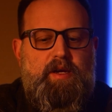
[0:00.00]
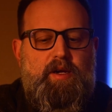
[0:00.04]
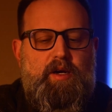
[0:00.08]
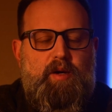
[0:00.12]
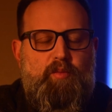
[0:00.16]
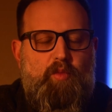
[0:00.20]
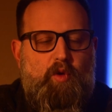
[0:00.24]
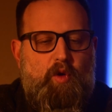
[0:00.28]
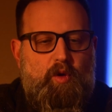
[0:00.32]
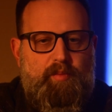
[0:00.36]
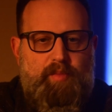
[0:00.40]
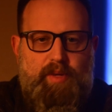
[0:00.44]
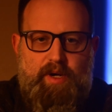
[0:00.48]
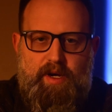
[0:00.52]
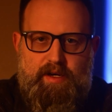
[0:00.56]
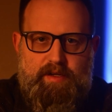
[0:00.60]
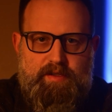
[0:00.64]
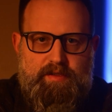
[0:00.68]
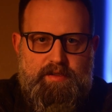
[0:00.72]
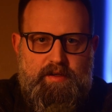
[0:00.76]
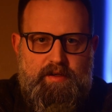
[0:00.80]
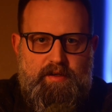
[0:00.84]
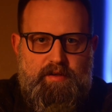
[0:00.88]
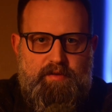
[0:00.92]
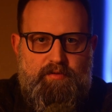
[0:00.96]
more
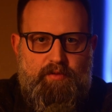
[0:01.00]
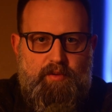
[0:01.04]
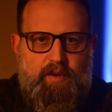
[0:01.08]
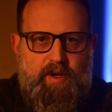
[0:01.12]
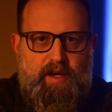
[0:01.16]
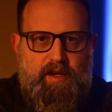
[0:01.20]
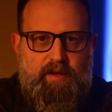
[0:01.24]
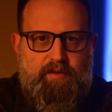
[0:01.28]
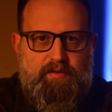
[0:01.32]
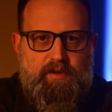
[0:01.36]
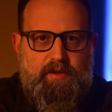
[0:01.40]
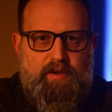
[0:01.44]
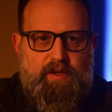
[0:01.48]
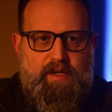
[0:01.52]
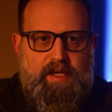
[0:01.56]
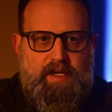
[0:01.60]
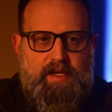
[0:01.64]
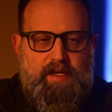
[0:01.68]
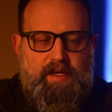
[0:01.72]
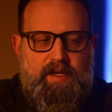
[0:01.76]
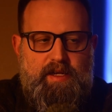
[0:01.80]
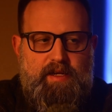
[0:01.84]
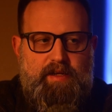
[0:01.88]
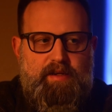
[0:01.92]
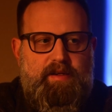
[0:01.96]
positive way of looking
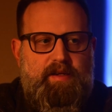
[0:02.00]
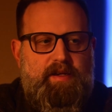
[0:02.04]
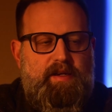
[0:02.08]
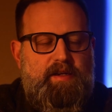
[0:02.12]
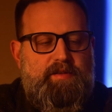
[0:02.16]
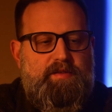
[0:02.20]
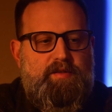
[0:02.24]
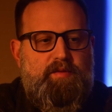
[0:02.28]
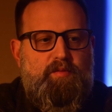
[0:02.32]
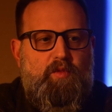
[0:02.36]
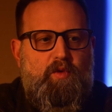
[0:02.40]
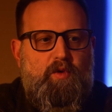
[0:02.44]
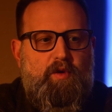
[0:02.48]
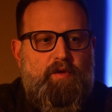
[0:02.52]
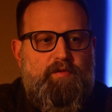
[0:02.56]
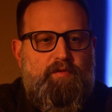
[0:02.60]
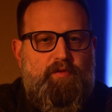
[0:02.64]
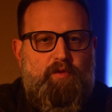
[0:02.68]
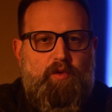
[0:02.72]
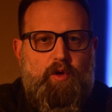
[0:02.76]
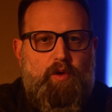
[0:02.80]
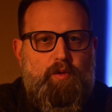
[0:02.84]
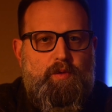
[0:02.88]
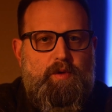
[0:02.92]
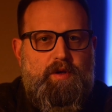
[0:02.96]
at it, and it's a more
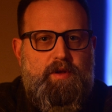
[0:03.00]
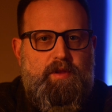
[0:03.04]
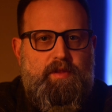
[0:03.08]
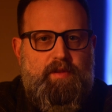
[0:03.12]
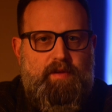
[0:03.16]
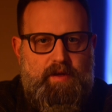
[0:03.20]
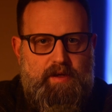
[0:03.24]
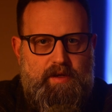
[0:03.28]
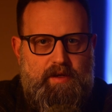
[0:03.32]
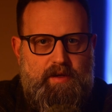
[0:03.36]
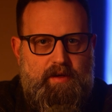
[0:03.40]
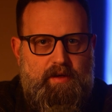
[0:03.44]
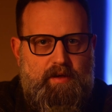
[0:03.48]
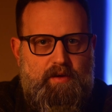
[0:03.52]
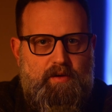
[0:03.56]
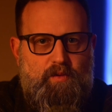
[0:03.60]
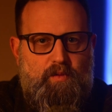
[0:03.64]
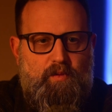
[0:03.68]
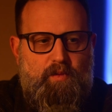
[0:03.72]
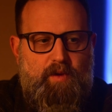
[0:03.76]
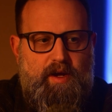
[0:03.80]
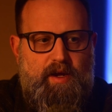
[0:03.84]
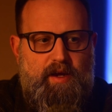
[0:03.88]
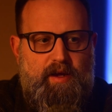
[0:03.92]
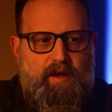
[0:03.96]
forward-thinking
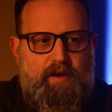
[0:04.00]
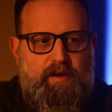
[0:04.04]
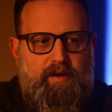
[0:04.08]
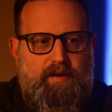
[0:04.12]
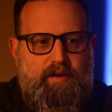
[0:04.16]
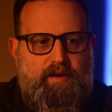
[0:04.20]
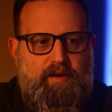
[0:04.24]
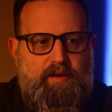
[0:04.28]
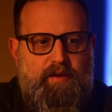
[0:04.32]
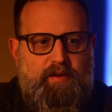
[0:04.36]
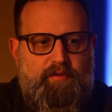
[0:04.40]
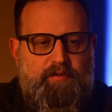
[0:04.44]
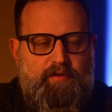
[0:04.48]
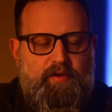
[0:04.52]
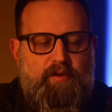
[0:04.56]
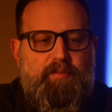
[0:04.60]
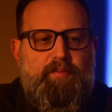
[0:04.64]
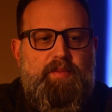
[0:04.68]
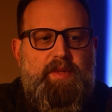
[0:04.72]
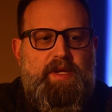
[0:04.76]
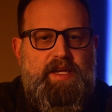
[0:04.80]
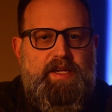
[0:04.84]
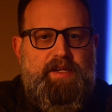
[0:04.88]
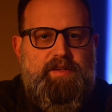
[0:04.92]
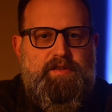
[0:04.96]
way for
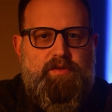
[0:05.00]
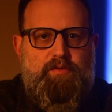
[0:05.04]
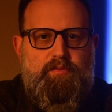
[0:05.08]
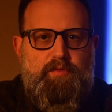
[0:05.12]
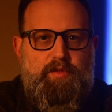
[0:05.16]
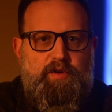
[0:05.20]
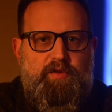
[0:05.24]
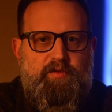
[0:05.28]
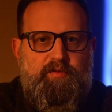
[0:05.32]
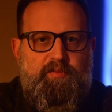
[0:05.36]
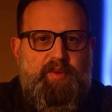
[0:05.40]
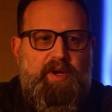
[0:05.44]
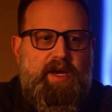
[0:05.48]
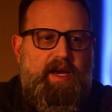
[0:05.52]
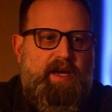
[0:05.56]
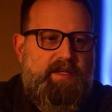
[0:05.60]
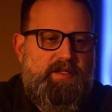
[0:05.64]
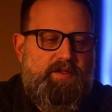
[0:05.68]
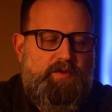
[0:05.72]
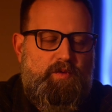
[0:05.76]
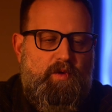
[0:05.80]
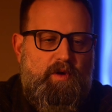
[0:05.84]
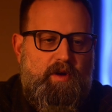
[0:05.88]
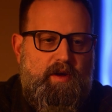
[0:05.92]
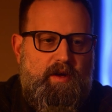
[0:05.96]
me to move
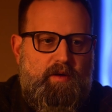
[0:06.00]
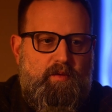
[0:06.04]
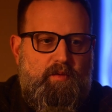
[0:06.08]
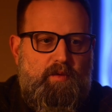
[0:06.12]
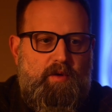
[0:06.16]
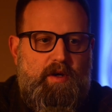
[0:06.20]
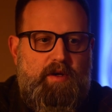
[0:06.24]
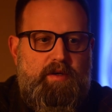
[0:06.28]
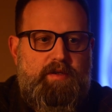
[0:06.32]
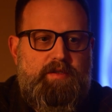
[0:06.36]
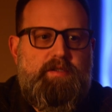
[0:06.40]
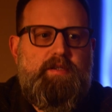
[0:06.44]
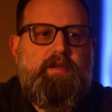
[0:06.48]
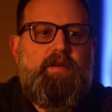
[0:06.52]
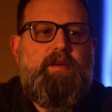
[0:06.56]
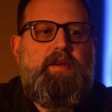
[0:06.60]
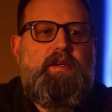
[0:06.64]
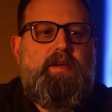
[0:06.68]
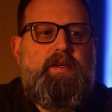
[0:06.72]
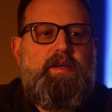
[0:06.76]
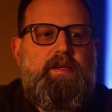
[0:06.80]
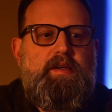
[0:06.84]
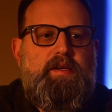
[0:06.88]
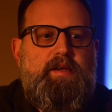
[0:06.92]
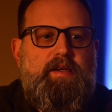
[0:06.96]
past where I was
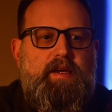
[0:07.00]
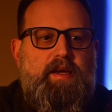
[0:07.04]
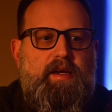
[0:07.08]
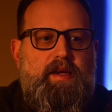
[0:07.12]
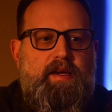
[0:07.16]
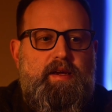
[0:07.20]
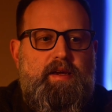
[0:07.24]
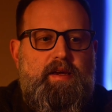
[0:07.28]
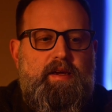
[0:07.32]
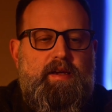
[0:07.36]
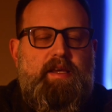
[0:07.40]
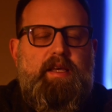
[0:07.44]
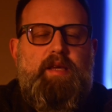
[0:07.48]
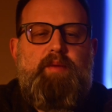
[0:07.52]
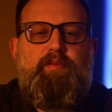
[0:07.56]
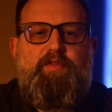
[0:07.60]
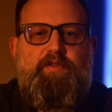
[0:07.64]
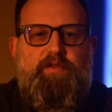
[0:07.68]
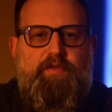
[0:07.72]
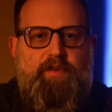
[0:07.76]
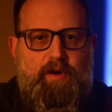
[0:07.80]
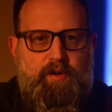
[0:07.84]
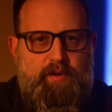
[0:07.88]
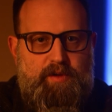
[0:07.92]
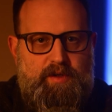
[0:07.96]
and keep
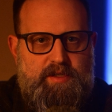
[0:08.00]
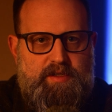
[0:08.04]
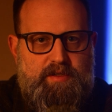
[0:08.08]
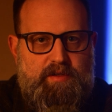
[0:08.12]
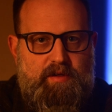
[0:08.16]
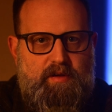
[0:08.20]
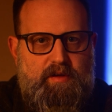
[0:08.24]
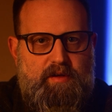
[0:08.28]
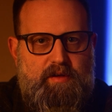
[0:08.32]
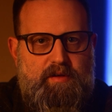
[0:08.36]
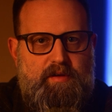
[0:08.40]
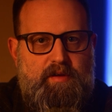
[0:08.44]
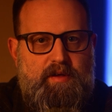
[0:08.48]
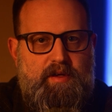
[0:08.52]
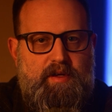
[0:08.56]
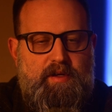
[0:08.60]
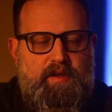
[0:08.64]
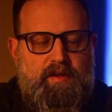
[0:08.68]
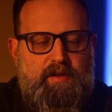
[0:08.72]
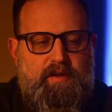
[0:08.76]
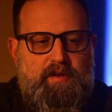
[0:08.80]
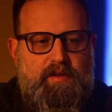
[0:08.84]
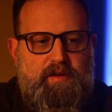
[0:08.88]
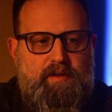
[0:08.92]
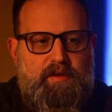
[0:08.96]
focused on
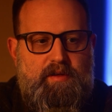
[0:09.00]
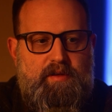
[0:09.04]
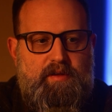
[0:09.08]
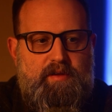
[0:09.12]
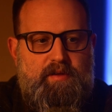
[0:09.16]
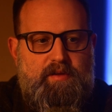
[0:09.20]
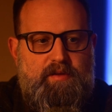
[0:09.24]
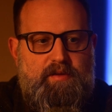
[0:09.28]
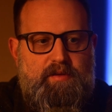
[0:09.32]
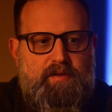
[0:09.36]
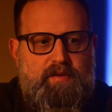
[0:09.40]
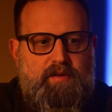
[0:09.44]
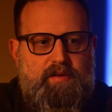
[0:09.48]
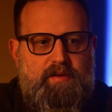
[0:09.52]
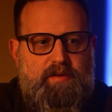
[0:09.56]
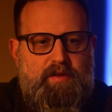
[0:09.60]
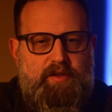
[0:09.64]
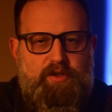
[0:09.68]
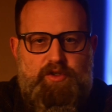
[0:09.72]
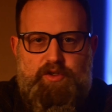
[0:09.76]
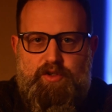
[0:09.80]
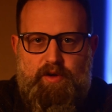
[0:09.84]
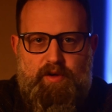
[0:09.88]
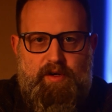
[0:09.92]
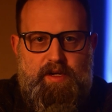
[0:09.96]

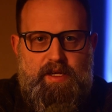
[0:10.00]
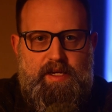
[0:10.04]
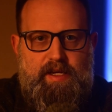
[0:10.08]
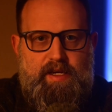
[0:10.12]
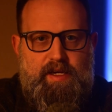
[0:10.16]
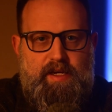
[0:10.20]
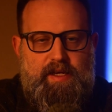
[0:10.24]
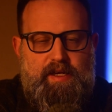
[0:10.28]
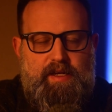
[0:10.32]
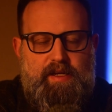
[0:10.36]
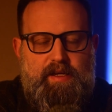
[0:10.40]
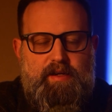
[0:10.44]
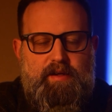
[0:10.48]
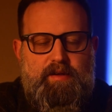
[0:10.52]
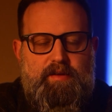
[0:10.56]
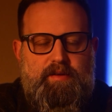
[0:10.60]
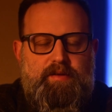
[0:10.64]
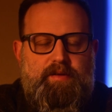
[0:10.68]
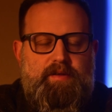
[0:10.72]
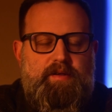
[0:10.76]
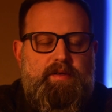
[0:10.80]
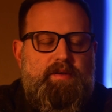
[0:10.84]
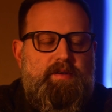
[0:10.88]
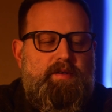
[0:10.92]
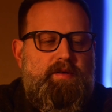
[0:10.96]
the journey ahead.
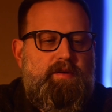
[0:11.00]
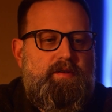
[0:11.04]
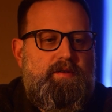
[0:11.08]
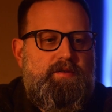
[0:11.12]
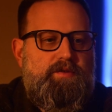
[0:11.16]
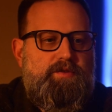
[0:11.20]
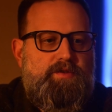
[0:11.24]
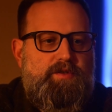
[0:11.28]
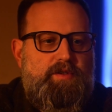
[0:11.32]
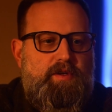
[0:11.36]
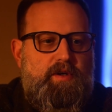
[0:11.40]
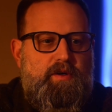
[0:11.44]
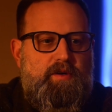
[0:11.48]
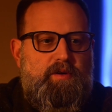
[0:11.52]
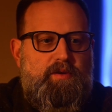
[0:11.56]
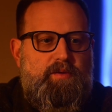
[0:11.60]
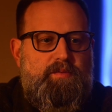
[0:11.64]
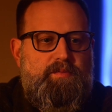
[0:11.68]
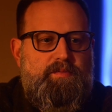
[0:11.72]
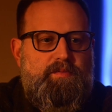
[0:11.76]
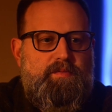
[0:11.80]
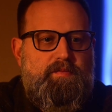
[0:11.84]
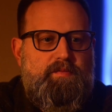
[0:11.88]
So,